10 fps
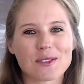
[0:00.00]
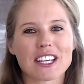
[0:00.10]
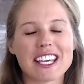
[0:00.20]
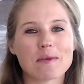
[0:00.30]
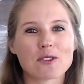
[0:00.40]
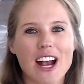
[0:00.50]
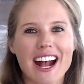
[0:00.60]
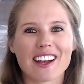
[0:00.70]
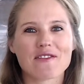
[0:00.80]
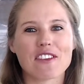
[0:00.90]
keep
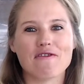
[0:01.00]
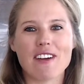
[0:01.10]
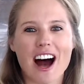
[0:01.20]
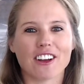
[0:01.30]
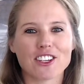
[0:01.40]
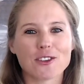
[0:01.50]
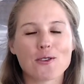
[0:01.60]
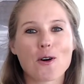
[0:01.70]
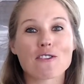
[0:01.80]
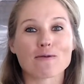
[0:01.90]
track of the value
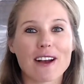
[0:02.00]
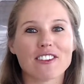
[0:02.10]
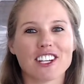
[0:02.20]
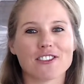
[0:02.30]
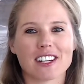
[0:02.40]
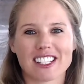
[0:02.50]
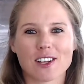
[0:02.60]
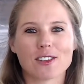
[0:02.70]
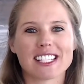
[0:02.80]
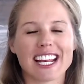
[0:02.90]
or revenue
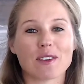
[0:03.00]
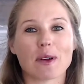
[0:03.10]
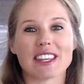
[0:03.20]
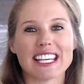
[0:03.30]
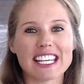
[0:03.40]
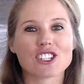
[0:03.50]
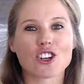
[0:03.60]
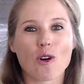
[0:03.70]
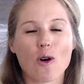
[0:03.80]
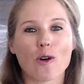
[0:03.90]
associated with each
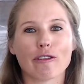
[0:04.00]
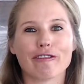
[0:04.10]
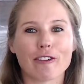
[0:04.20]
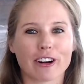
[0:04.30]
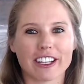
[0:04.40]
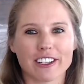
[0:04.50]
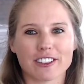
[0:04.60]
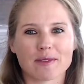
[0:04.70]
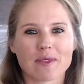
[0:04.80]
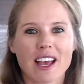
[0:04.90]
goal for you.
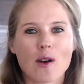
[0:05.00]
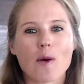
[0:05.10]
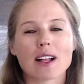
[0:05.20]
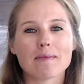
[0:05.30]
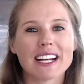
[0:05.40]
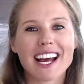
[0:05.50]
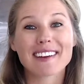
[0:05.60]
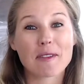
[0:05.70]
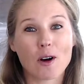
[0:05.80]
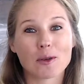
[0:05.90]
While it might
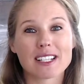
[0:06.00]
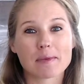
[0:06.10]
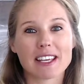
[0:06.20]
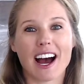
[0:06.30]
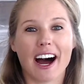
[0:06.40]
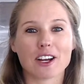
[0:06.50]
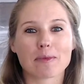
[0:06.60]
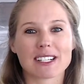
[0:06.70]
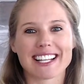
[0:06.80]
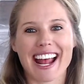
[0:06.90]
not always be
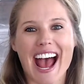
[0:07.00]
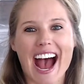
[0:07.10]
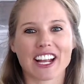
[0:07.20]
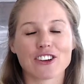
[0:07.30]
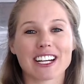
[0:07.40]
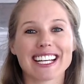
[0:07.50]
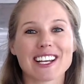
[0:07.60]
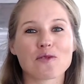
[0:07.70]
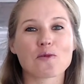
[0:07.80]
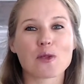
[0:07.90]
100% accurate,
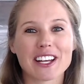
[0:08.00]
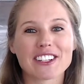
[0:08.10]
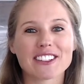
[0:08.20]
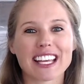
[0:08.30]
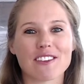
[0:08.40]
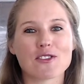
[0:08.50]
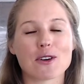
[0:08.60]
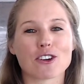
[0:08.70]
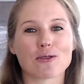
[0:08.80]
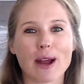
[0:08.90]
it will give you a
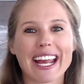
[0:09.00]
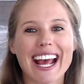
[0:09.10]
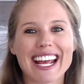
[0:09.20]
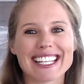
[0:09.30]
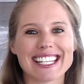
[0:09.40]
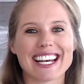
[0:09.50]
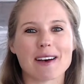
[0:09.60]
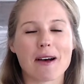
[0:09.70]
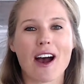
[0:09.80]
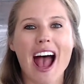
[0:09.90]
great idea
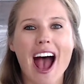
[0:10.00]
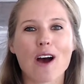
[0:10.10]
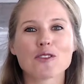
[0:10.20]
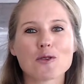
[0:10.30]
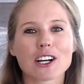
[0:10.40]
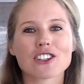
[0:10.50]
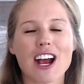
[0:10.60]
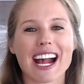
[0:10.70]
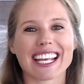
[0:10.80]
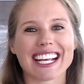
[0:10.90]
about how you are
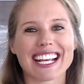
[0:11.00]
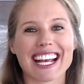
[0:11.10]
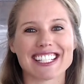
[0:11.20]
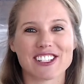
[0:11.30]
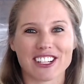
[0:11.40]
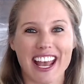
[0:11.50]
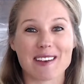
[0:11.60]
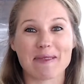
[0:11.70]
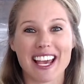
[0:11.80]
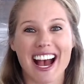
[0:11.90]
tracking against your
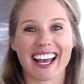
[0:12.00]
KPI.